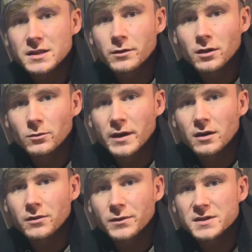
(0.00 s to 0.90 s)
we've got the
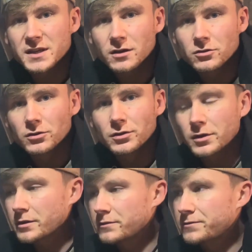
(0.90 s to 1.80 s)
wheel off, we can take a good
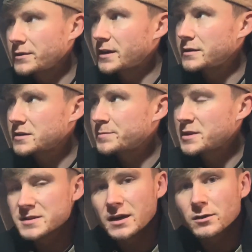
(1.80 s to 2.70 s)
look at the front end of this
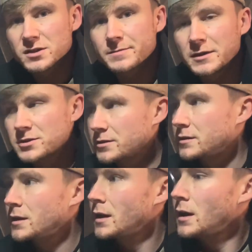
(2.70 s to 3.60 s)
Pinzgauer
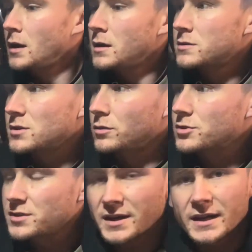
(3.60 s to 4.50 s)
suspension. So
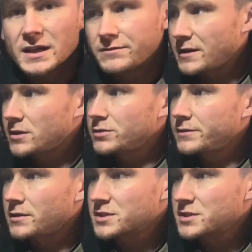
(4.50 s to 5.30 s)
just like any vehicle, you've got a